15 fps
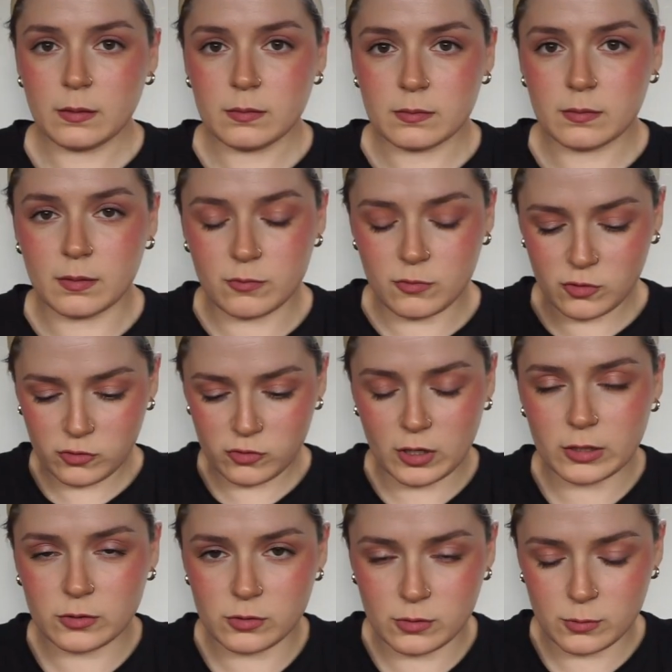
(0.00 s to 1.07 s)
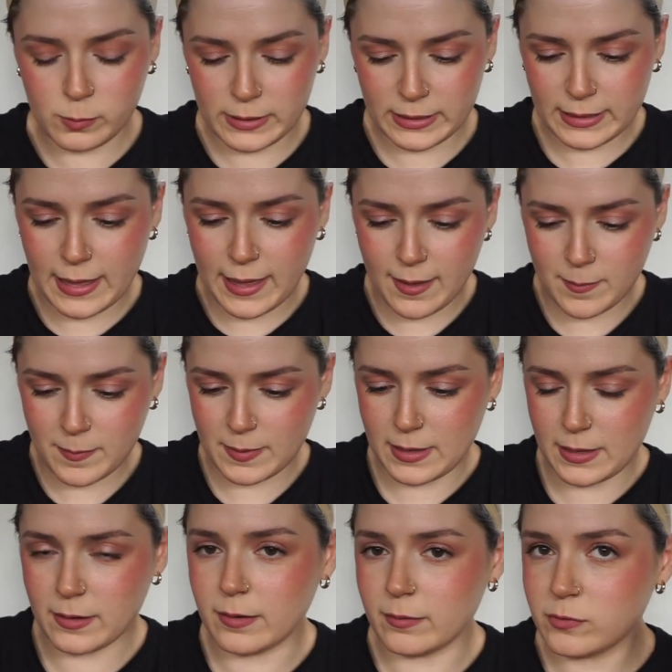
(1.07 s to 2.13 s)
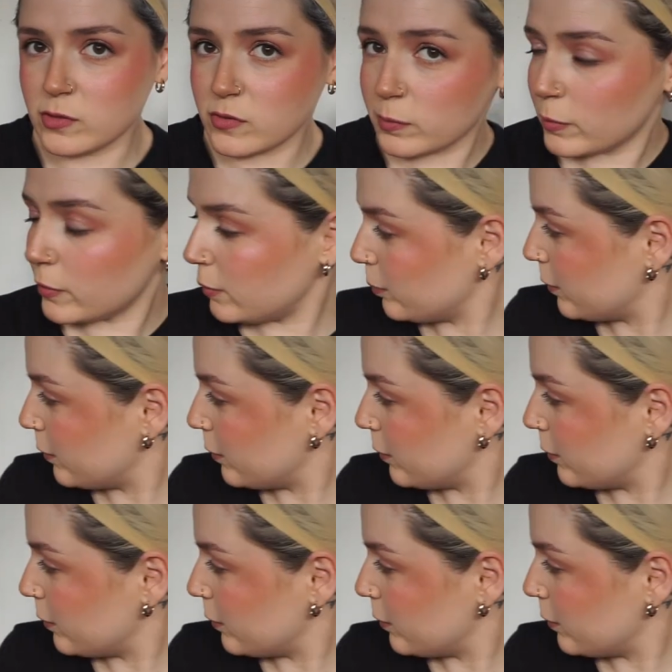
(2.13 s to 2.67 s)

So I've just chucked on a wig cap, and I've just kept